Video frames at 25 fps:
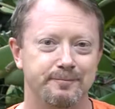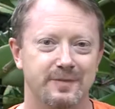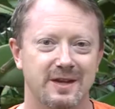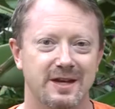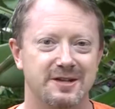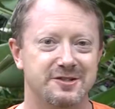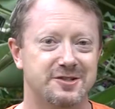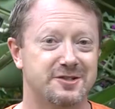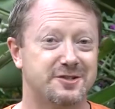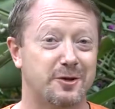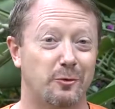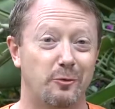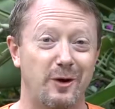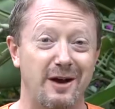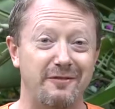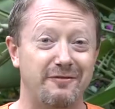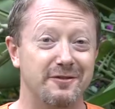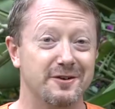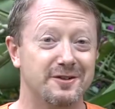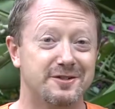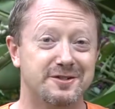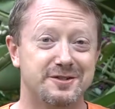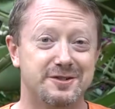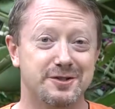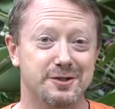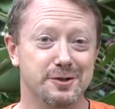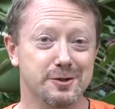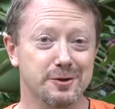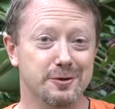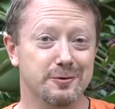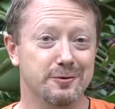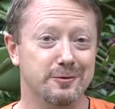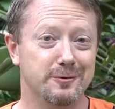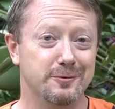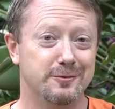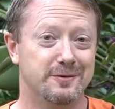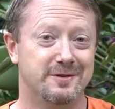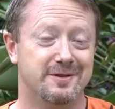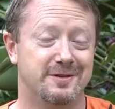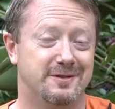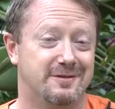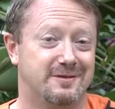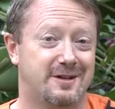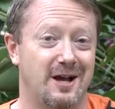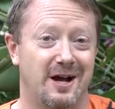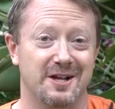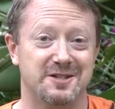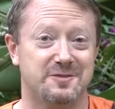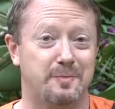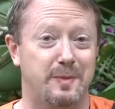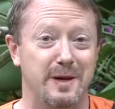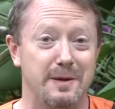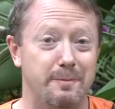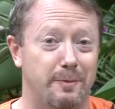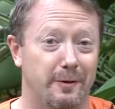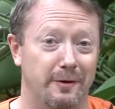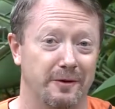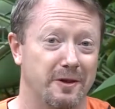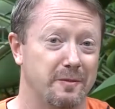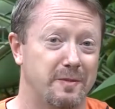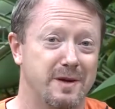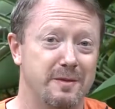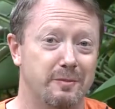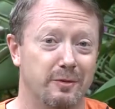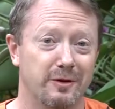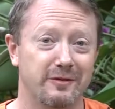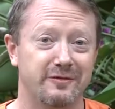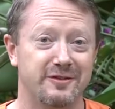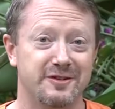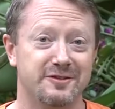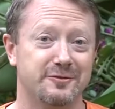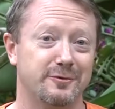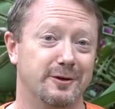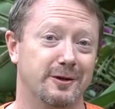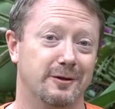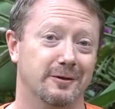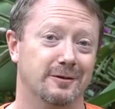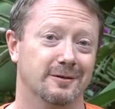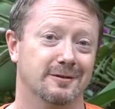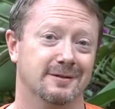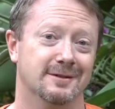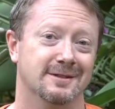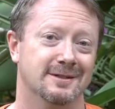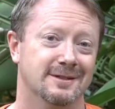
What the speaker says: is just a reference to God's people, the people of Israel.